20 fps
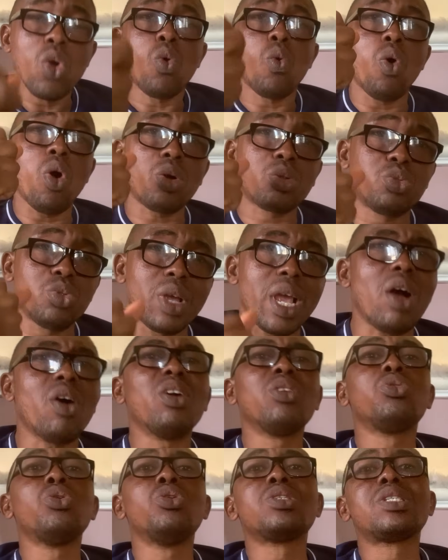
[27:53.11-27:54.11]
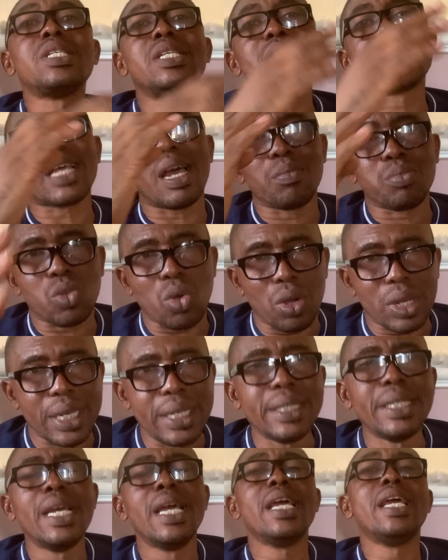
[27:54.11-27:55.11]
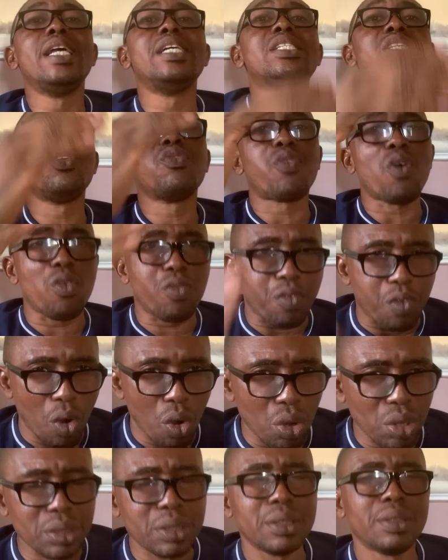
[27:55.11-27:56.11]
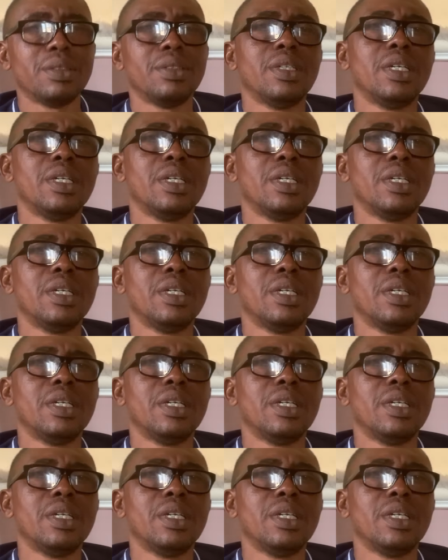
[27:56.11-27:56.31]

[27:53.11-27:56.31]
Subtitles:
work together, all those things I'm talking, is it for fun?